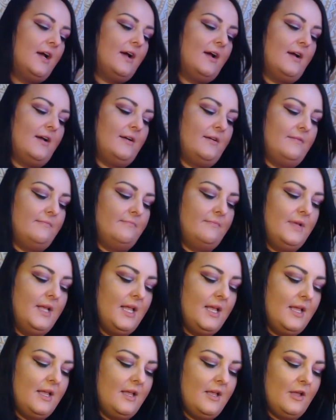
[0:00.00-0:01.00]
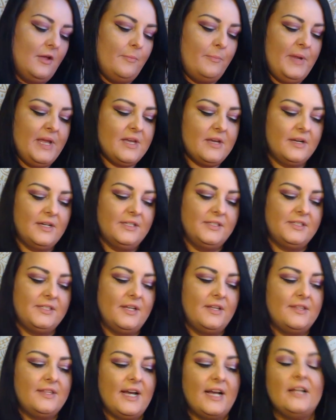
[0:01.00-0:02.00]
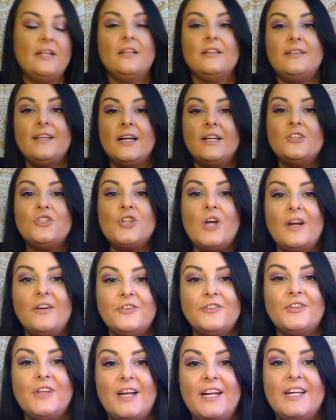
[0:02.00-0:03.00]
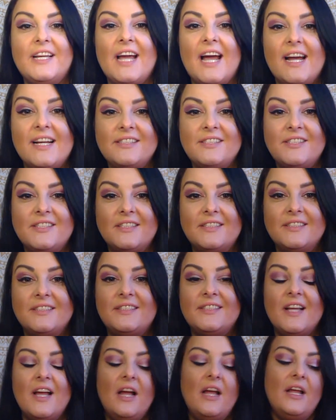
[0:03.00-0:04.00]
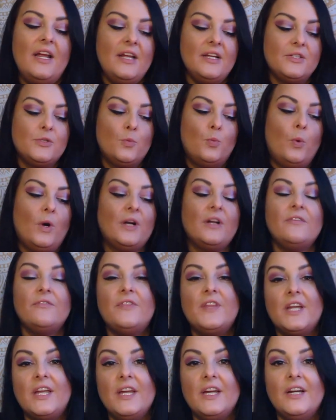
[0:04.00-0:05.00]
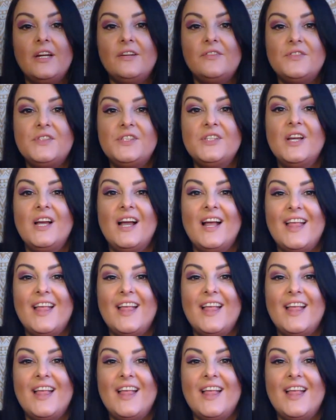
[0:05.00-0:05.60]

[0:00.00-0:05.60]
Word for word: um, because that that childlike essence is one of the gifts